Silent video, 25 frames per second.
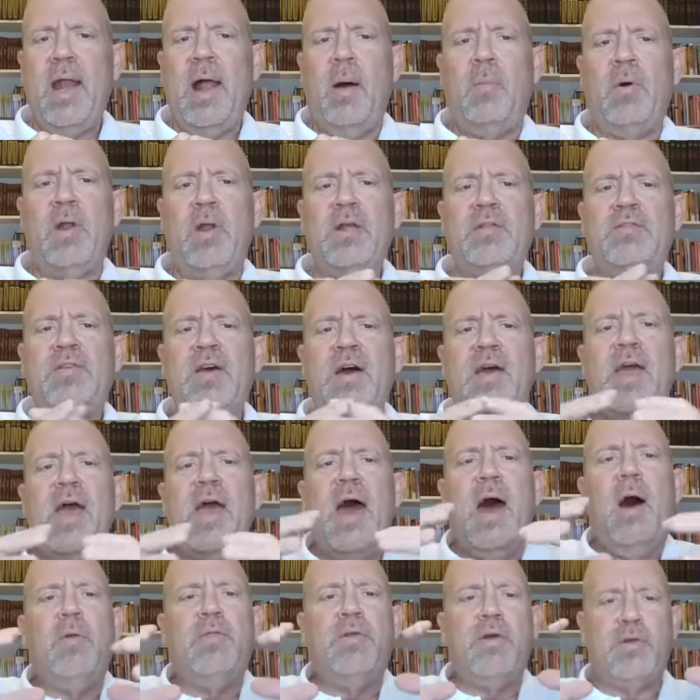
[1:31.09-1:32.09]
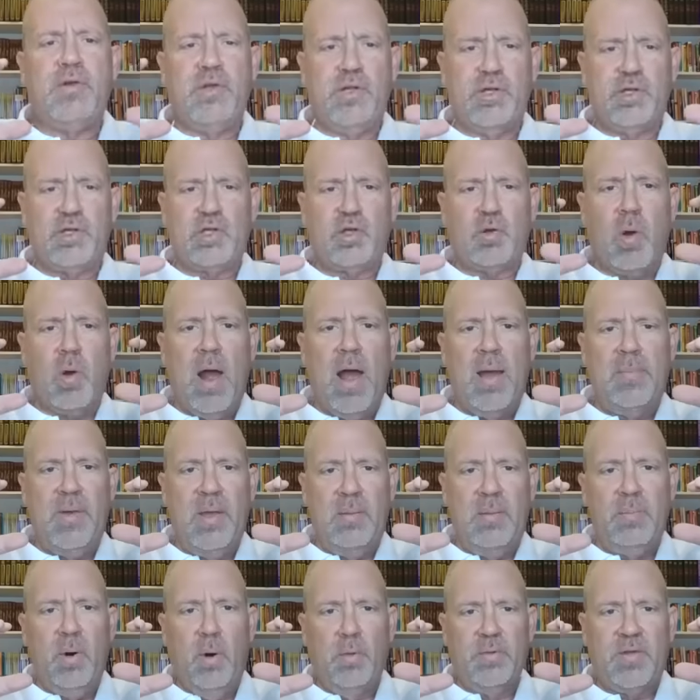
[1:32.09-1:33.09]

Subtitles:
and I'm going to tell you how they're describing